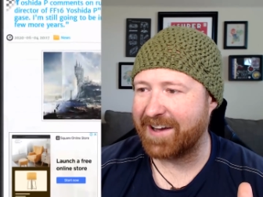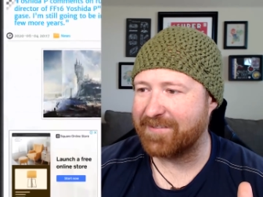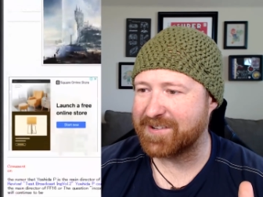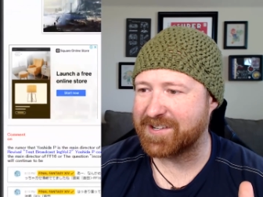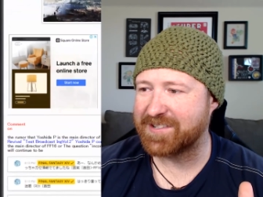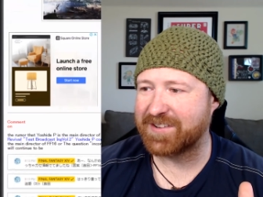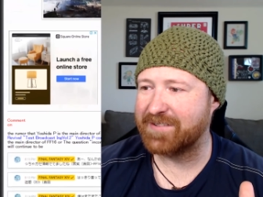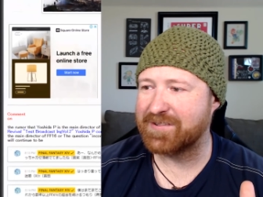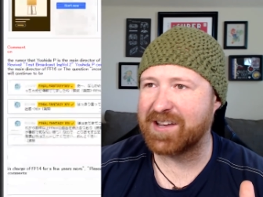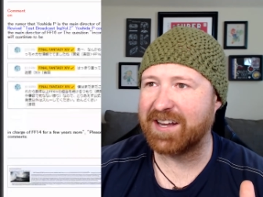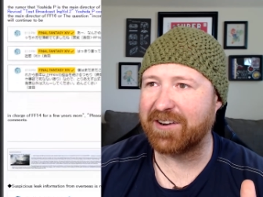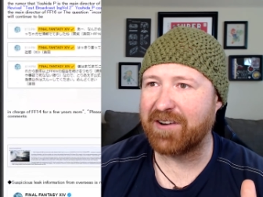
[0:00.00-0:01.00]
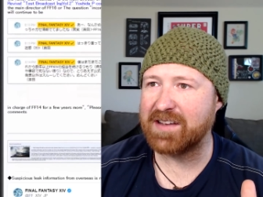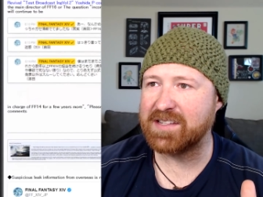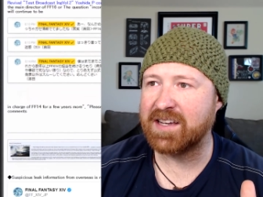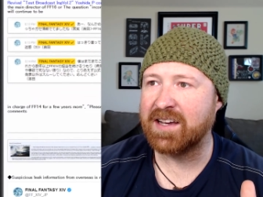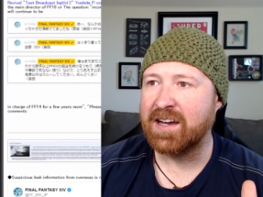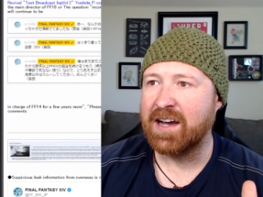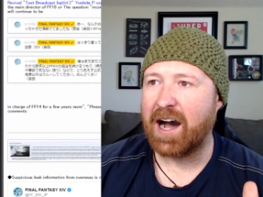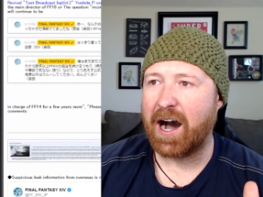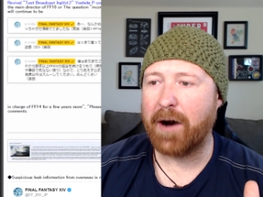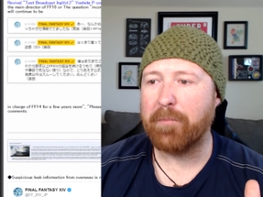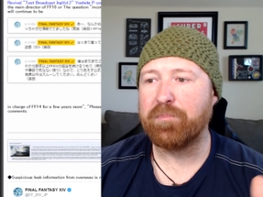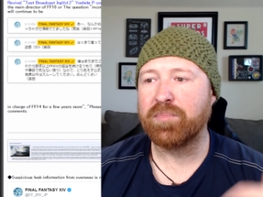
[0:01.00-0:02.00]
it was just it was kind of crazy.
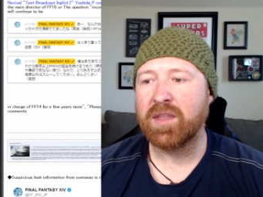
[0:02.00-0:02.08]
Um,